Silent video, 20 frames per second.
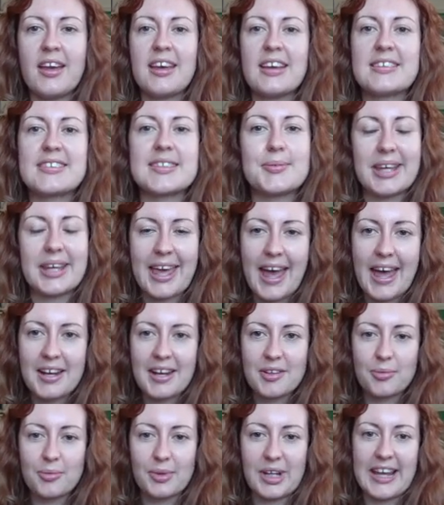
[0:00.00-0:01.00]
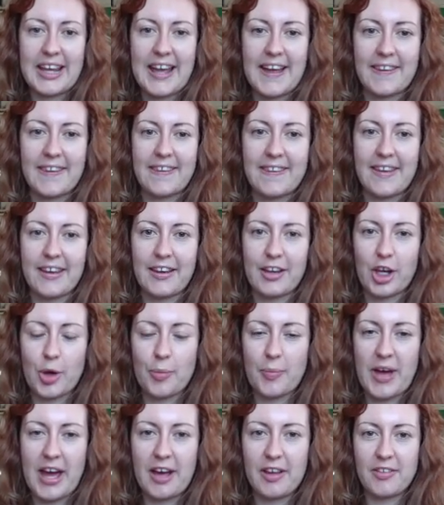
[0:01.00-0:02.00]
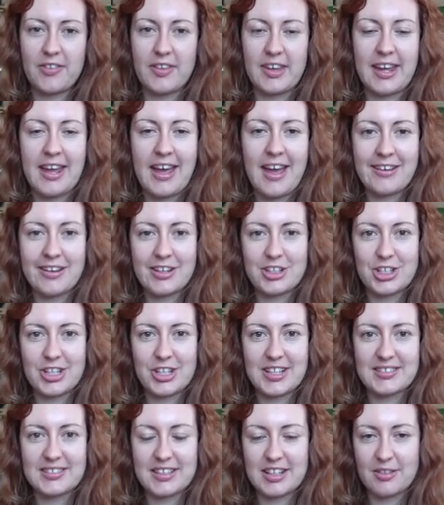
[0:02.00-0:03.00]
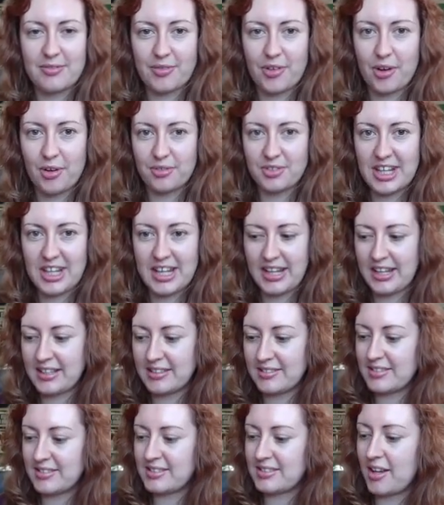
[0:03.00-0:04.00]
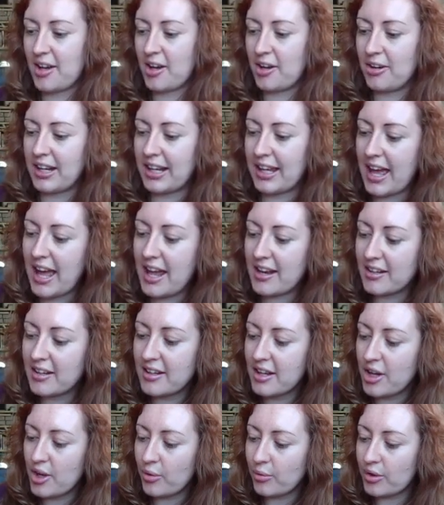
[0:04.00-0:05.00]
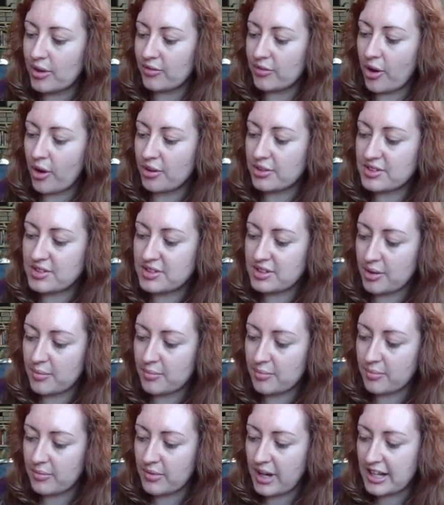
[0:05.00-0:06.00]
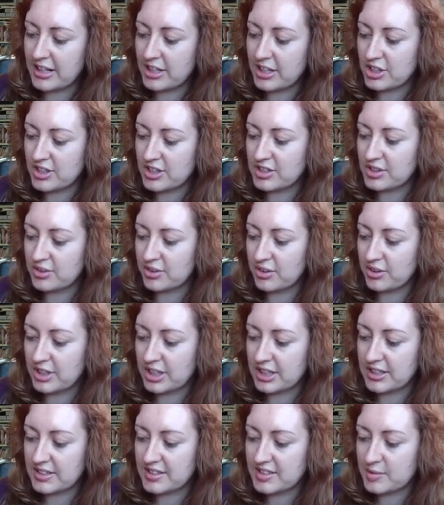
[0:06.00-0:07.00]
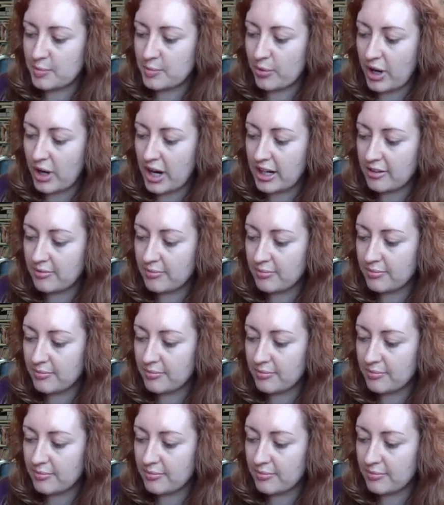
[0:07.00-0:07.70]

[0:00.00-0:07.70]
So again, we can think about the energies involved here. So again, we've got some energy stored in the spring,